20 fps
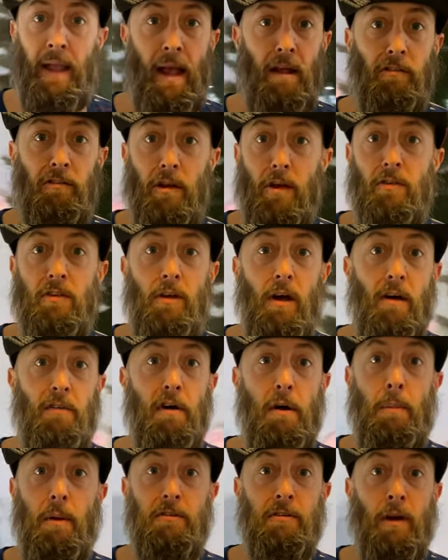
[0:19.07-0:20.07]
can't stress enough
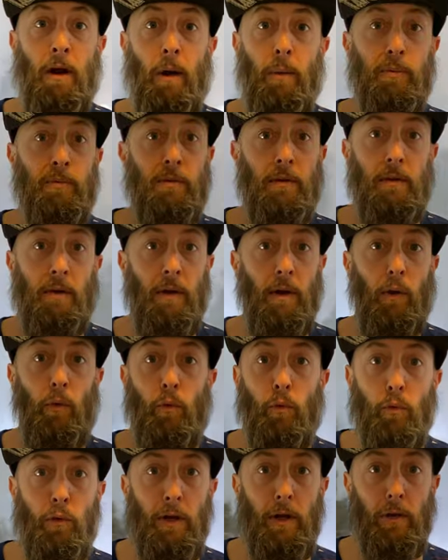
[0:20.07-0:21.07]
how much it helps. It
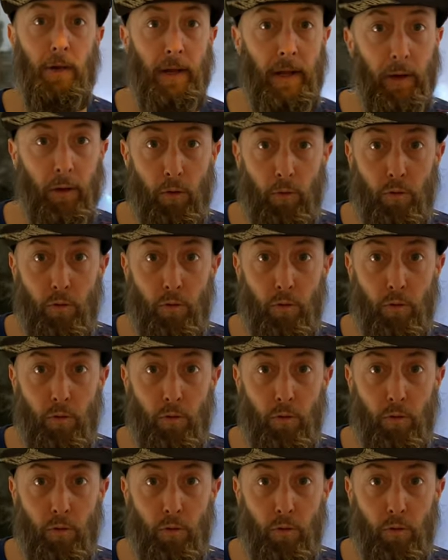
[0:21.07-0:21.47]
really,